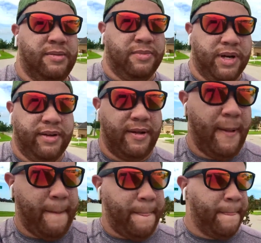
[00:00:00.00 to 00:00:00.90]
But
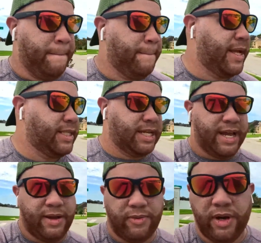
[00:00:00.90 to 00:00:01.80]

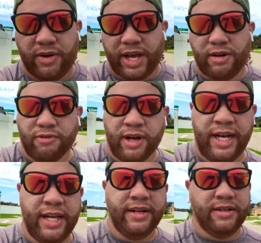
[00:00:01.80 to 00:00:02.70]
today we're gonna get a run
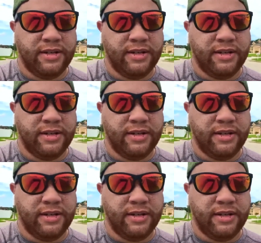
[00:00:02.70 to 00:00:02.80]
in.